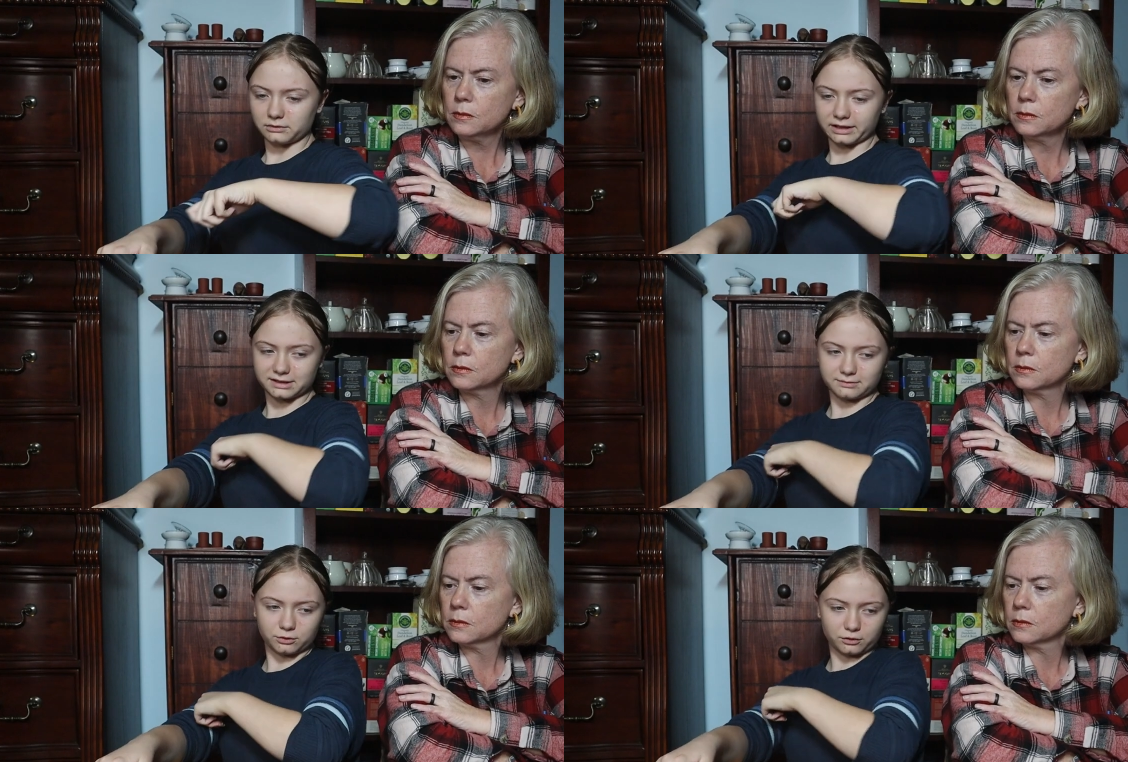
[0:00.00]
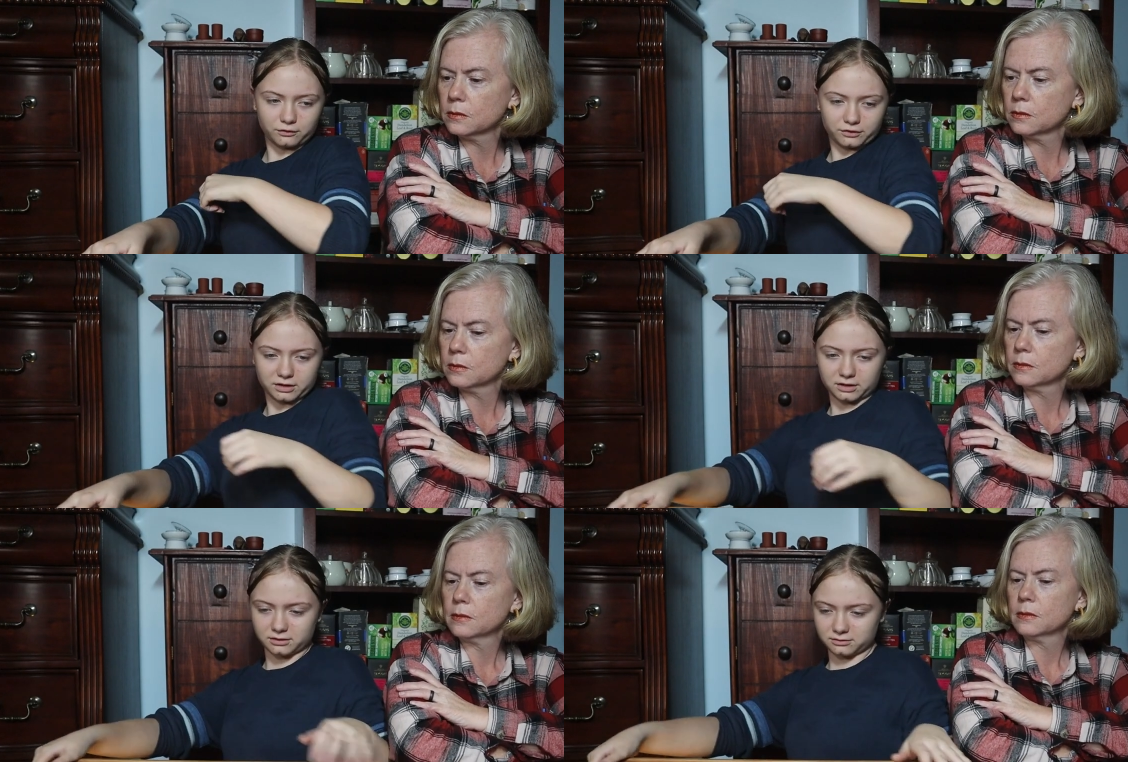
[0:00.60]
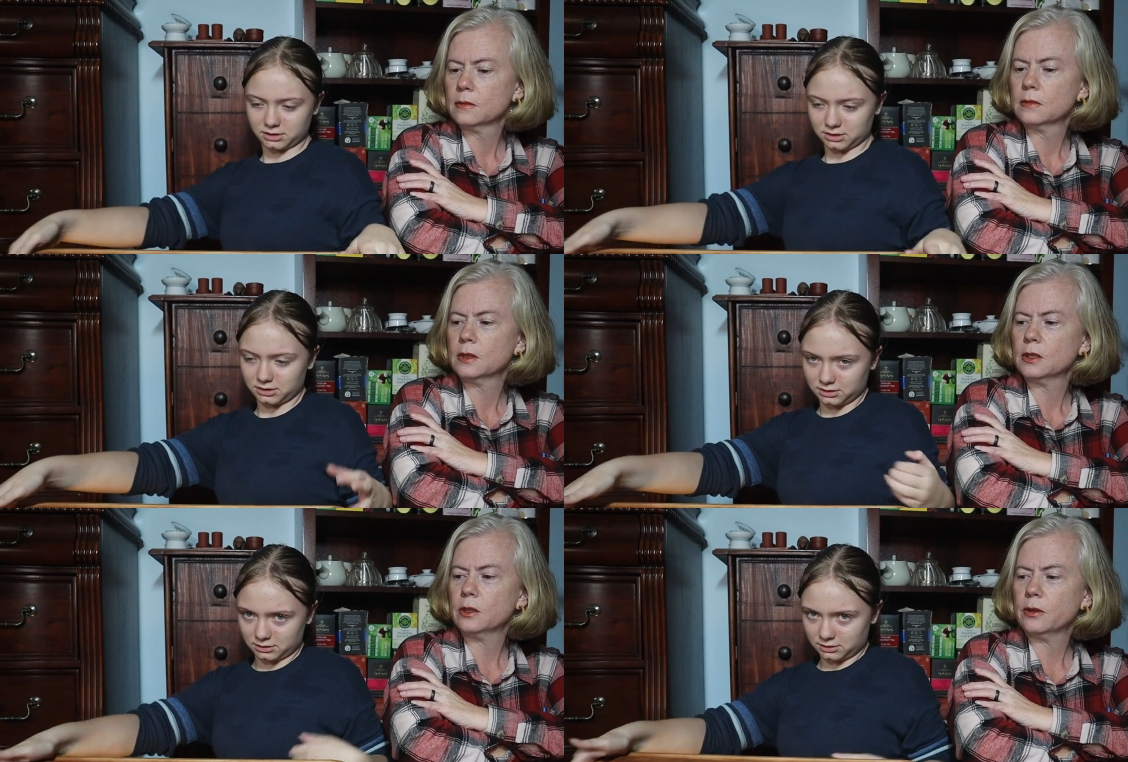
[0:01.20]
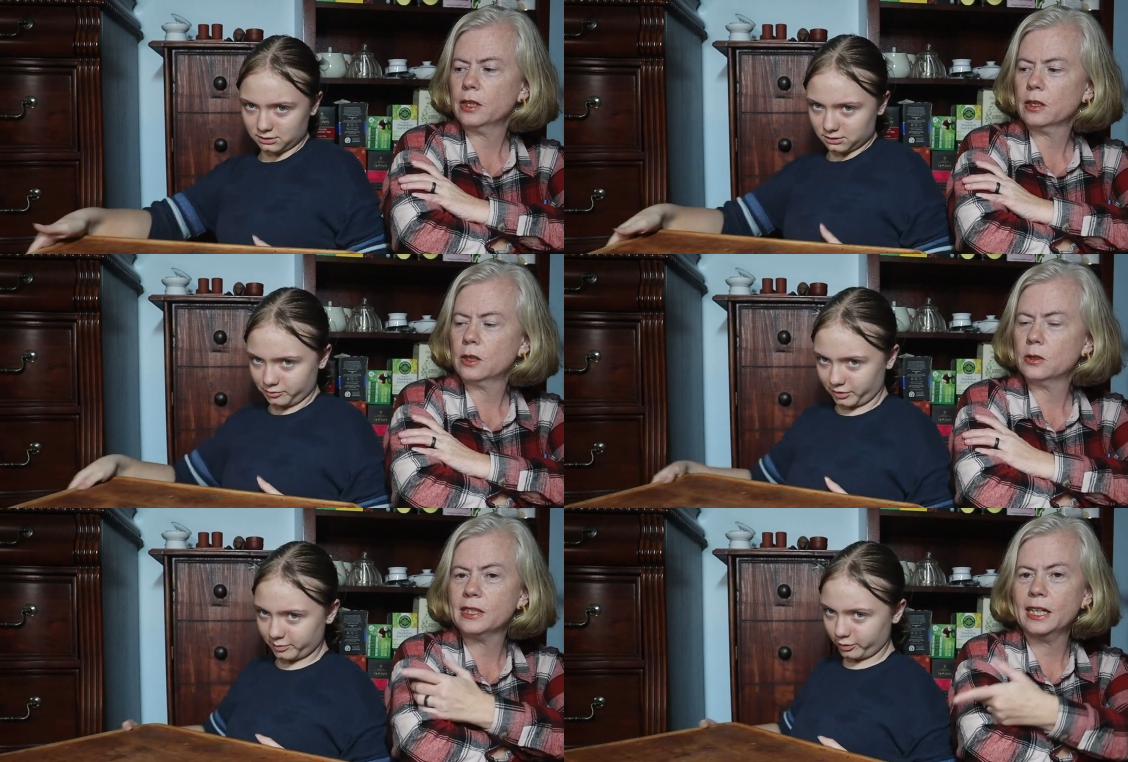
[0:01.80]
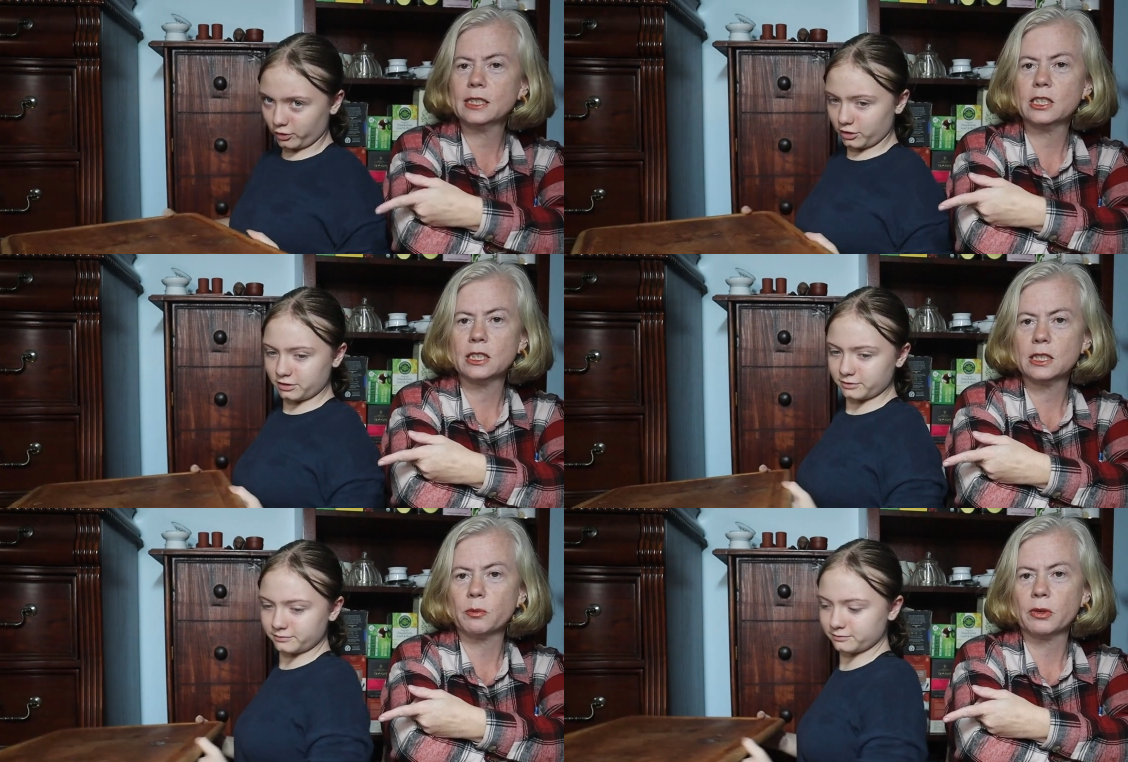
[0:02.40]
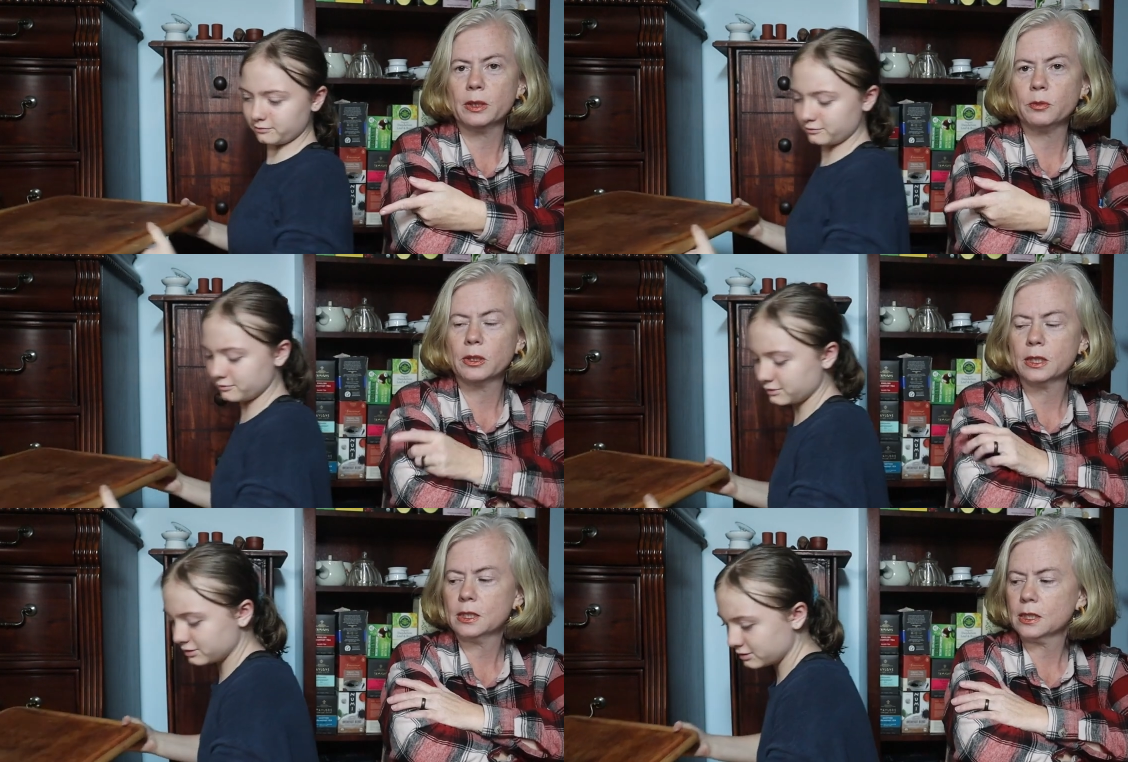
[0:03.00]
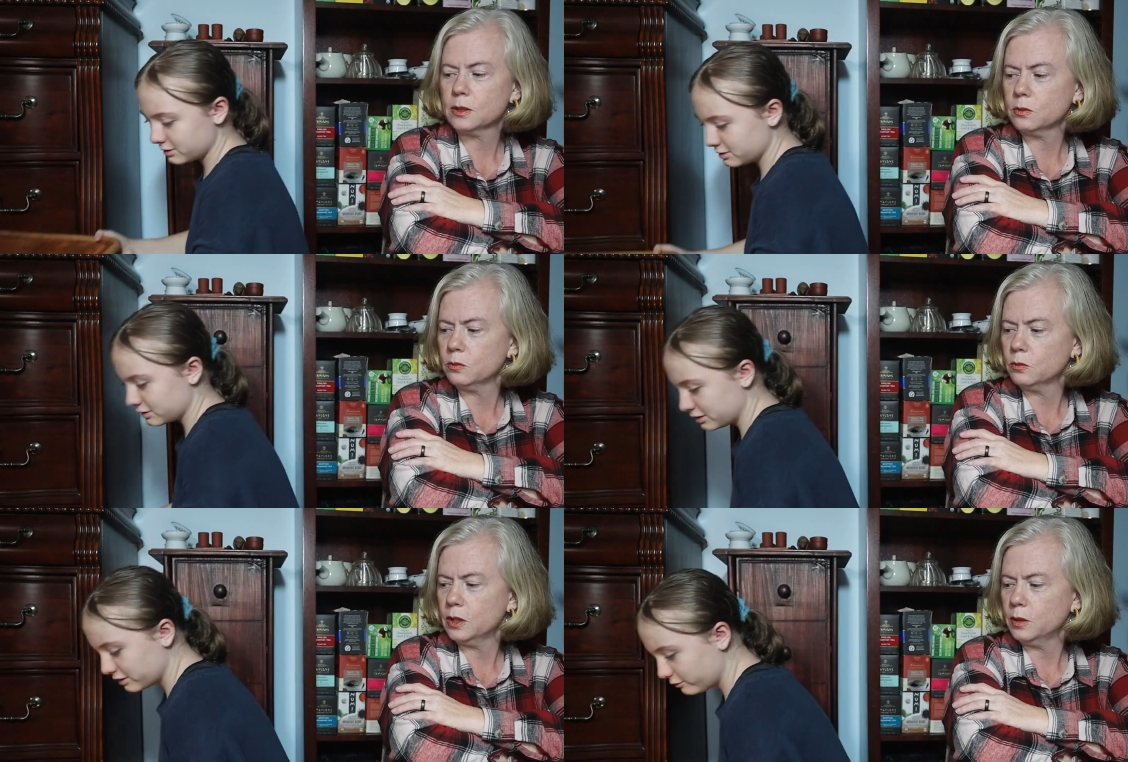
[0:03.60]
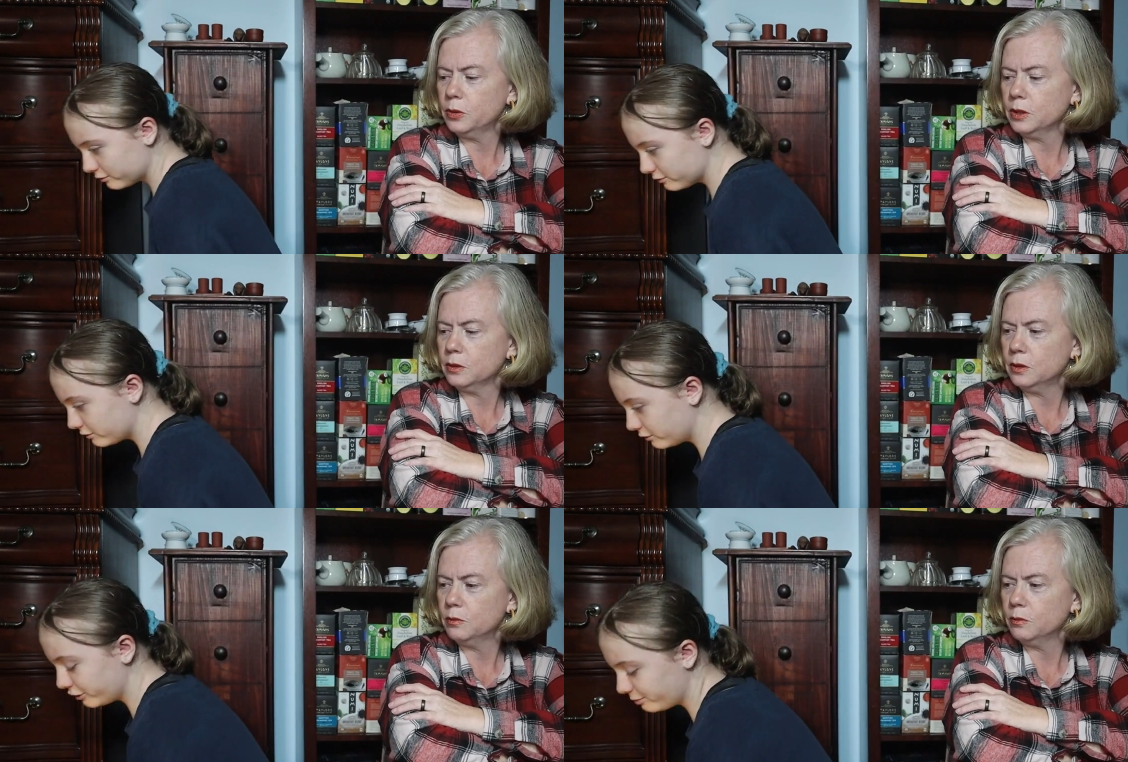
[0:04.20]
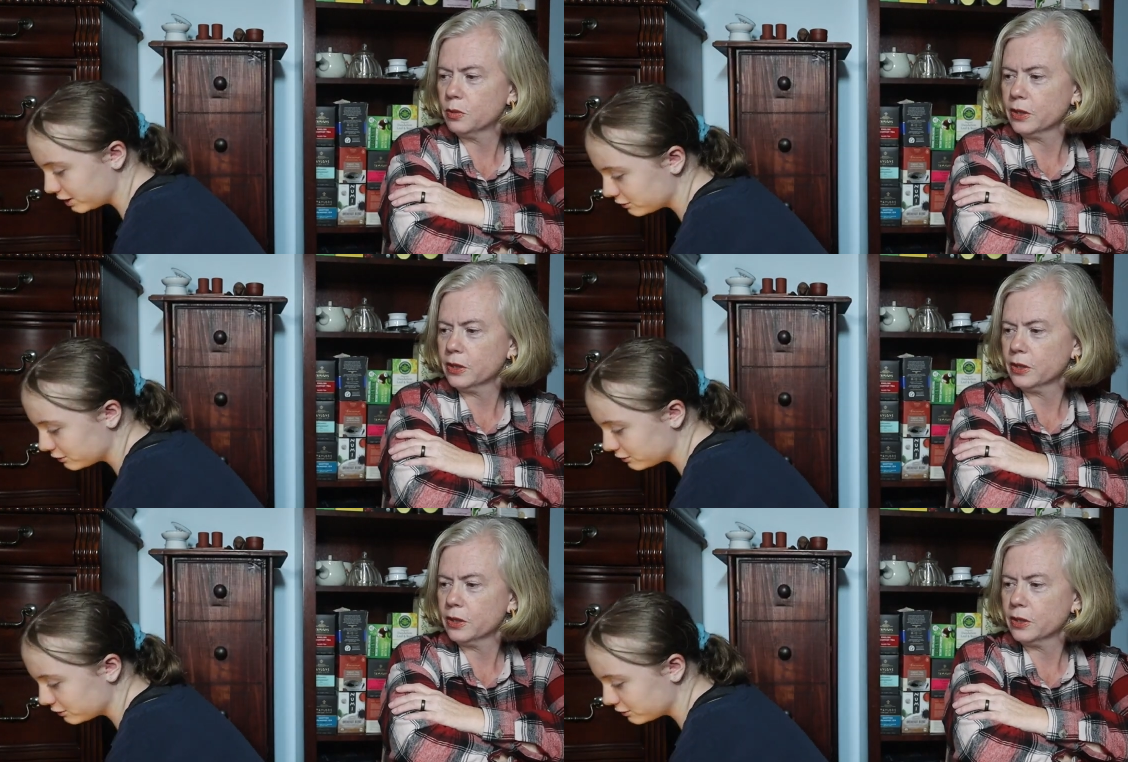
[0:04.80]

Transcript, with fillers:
Speaker 1: Let's move the
Speaker 2: so there goes. Bread that's board. just a breadboard. It's just what you put We've been